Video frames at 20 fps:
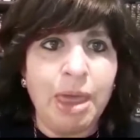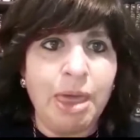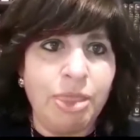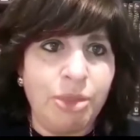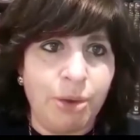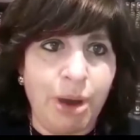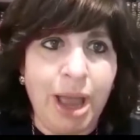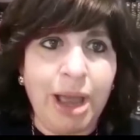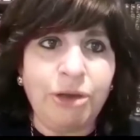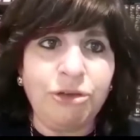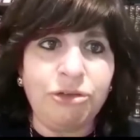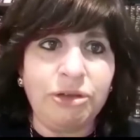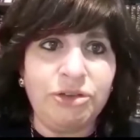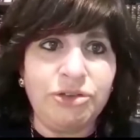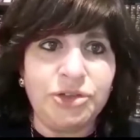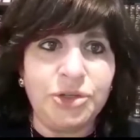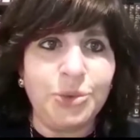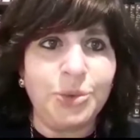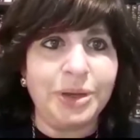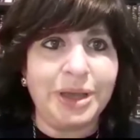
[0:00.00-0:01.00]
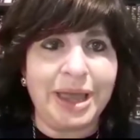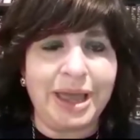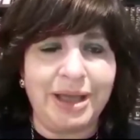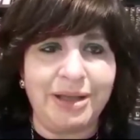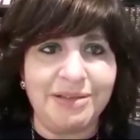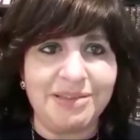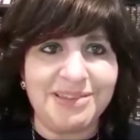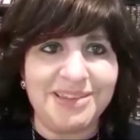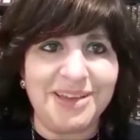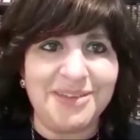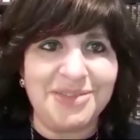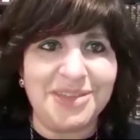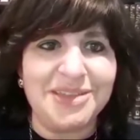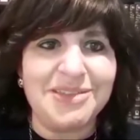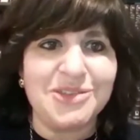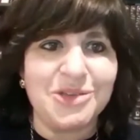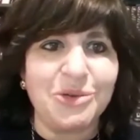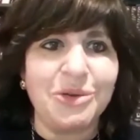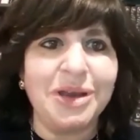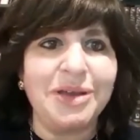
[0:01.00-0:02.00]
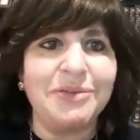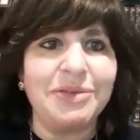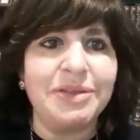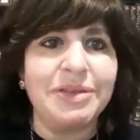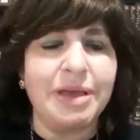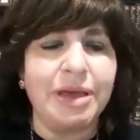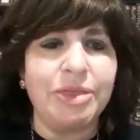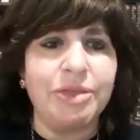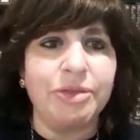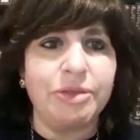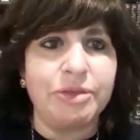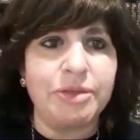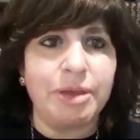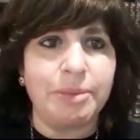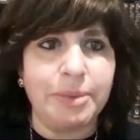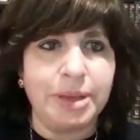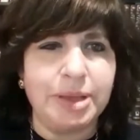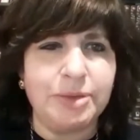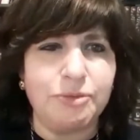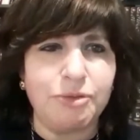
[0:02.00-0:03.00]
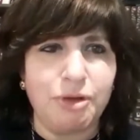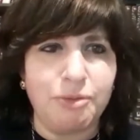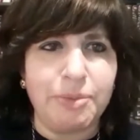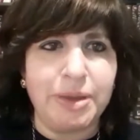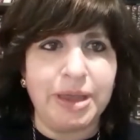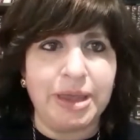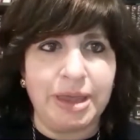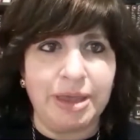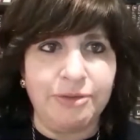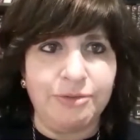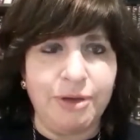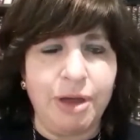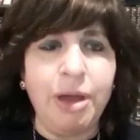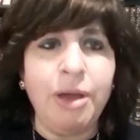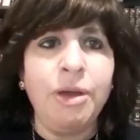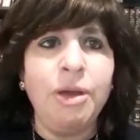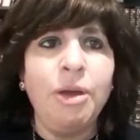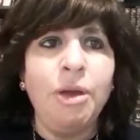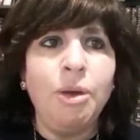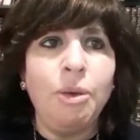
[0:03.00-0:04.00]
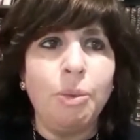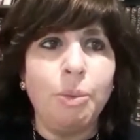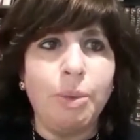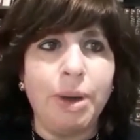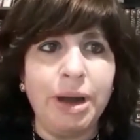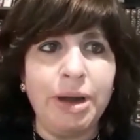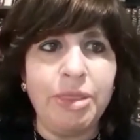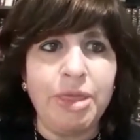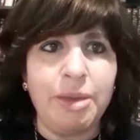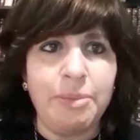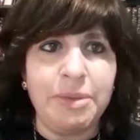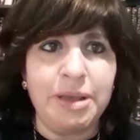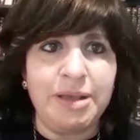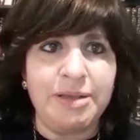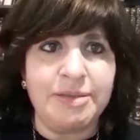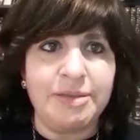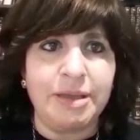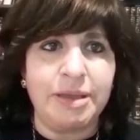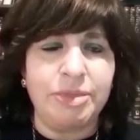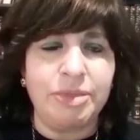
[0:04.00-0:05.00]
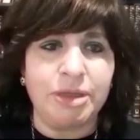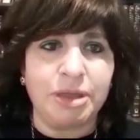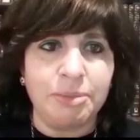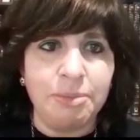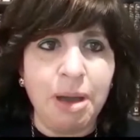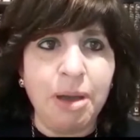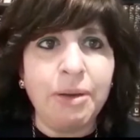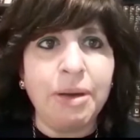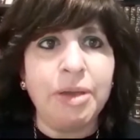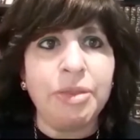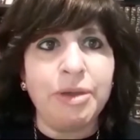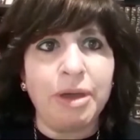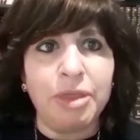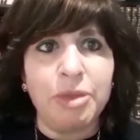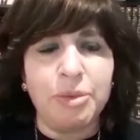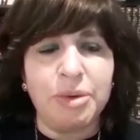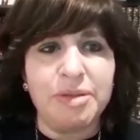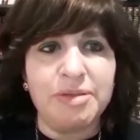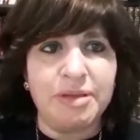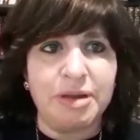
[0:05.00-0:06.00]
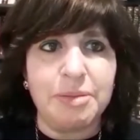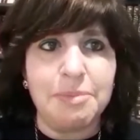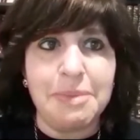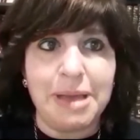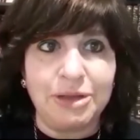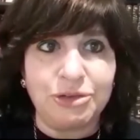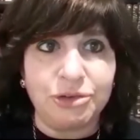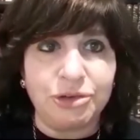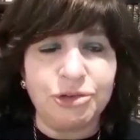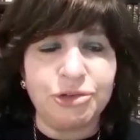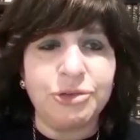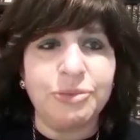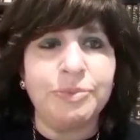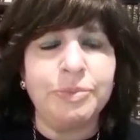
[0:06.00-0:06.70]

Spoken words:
There are actually two accounts of the story of the death of the Talmidim of Rabbi Akiva. One of them is in the Gemara and the other one is in a Medrash.